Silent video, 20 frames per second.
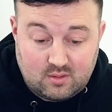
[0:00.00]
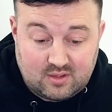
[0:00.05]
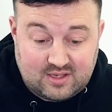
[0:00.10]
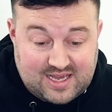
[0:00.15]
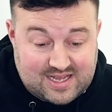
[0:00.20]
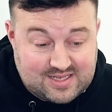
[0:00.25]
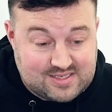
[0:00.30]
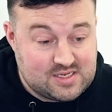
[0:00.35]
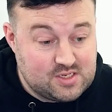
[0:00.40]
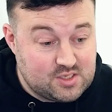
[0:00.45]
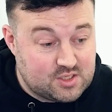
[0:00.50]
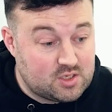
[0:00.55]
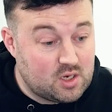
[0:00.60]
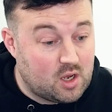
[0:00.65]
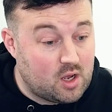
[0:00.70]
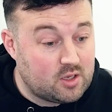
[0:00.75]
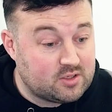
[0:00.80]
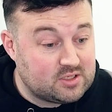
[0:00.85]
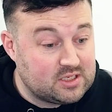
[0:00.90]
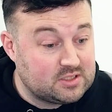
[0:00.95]
getting
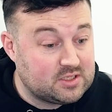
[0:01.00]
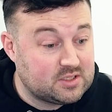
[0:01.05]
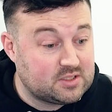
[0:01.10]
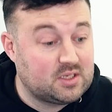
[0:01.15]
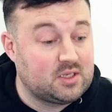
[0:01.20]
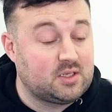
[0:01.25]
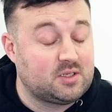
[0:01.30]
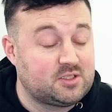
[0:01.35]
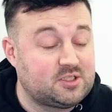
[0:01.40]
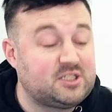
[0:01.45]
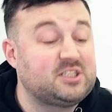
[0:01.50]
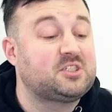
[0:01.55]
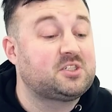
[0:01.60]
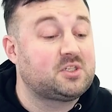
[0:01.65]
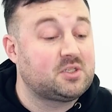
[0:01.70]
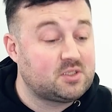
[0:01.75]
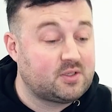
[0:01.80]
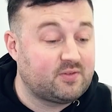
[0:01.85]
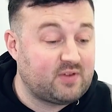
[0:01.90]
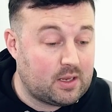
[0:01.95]
started as a
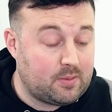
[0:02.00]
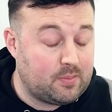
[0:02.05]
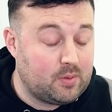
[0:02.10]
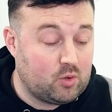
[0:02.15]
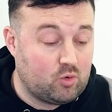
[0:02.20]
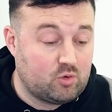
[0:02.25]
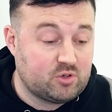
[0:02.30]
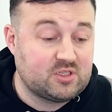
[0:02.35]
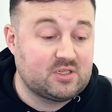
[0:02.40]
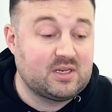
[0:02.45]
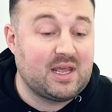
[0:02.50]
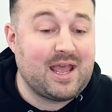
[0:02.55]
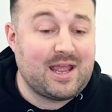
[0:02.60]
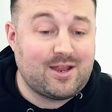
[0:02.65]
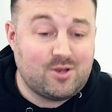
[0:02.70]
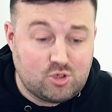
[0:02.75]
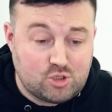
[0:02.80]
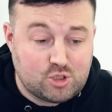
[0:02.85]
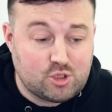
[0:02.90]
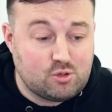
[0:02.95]
citizen developer or as an
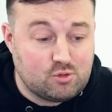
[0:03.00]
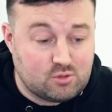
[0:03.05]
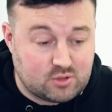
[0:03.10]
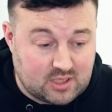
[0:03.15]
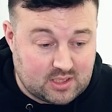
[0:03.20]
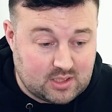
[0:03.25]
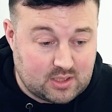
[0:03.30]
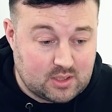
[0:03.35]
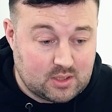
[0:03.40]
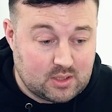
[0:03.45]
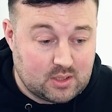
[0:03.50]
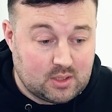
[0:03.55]
end user,